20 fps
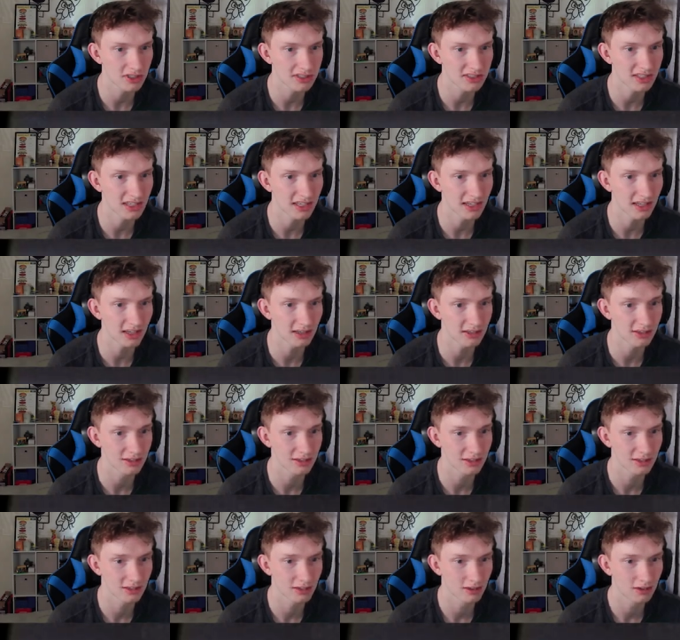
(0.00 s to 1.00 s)

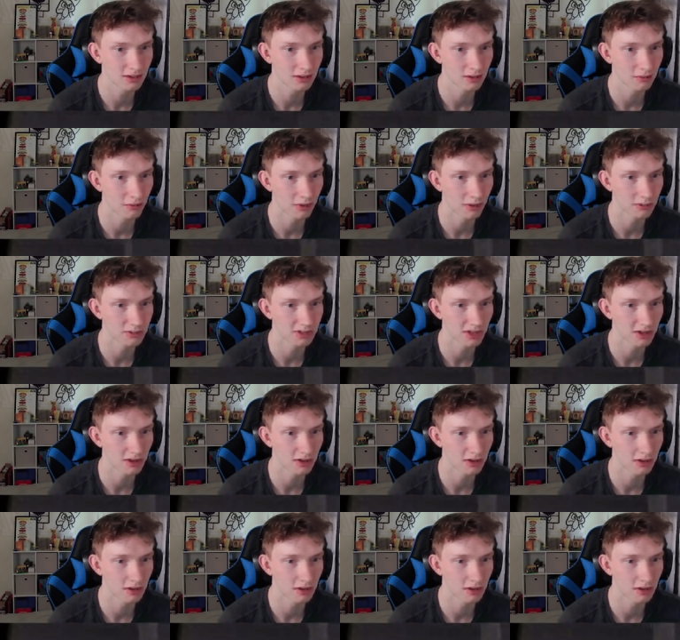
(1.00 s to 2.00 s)
días! Wait, I'm scared.
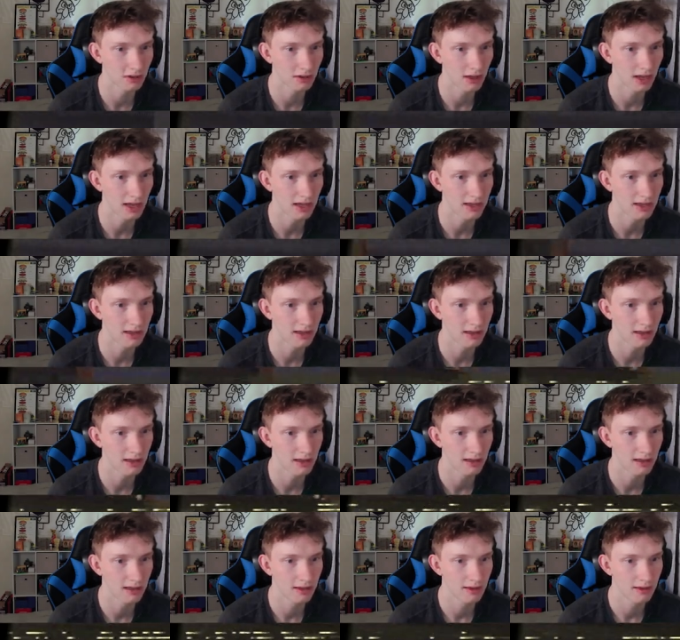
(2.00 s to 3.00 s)
Hey.
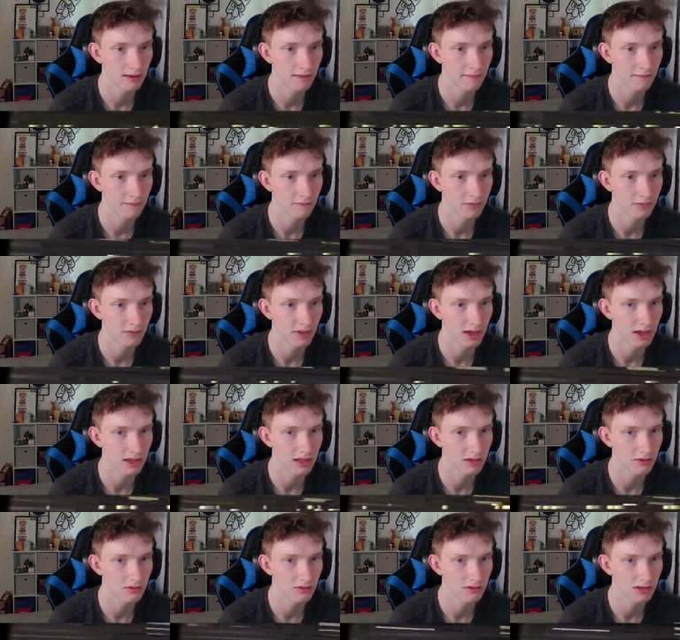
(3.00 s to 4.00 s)
How
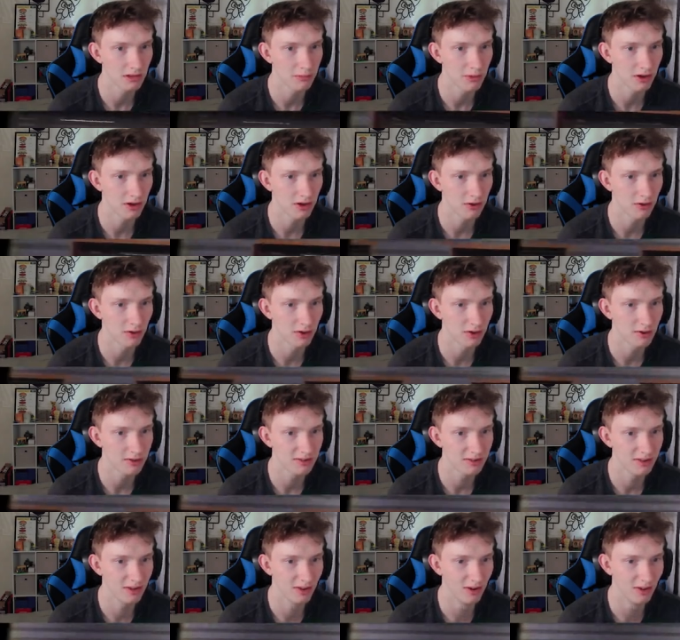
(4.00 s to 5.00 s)
you doing there, buckaroo?
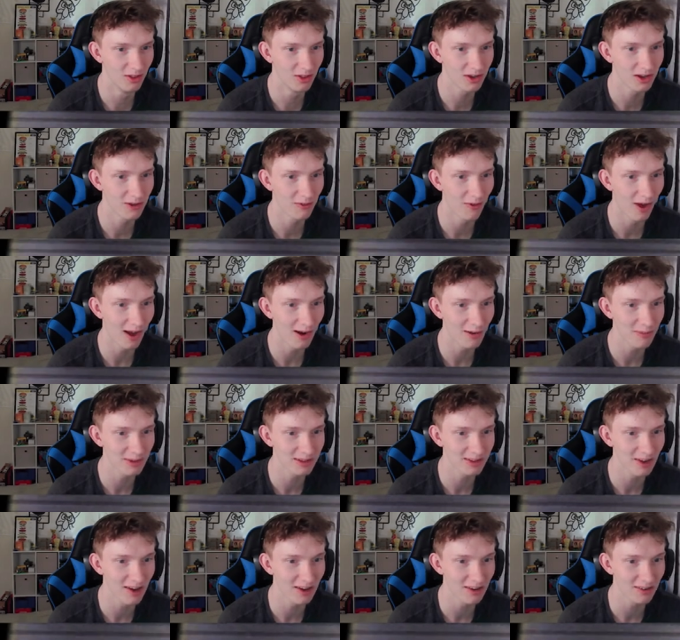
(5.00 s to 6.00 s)
Oh, look at Ronald
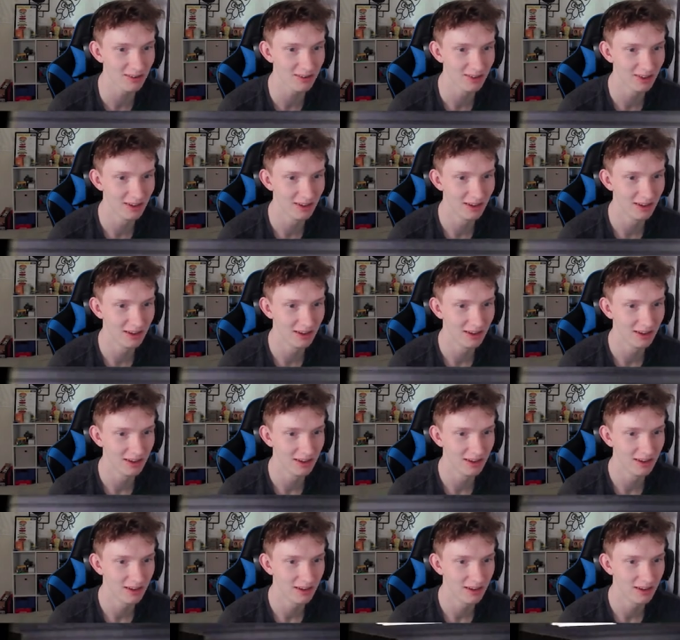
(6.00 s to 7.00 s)
McDonald!
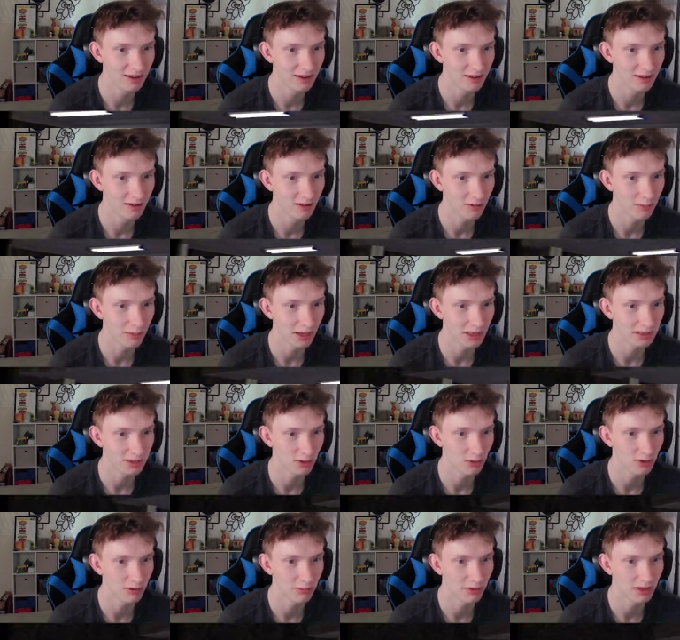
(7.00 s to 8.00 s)
Oh my
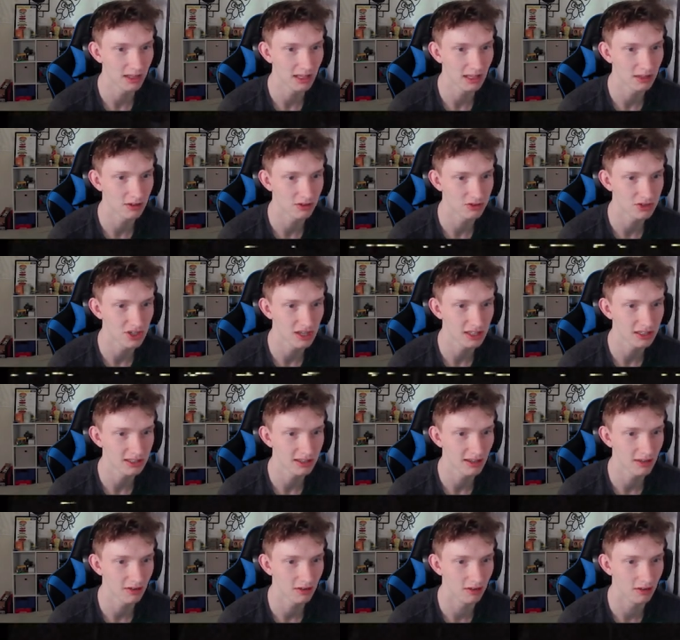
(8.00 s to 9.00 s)
lord, brother. I gotta look jank as
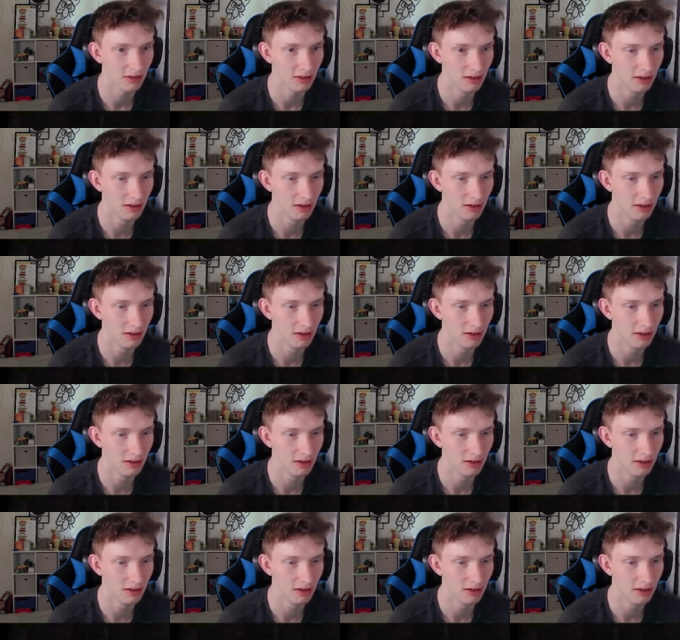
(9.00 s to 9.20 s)
hell.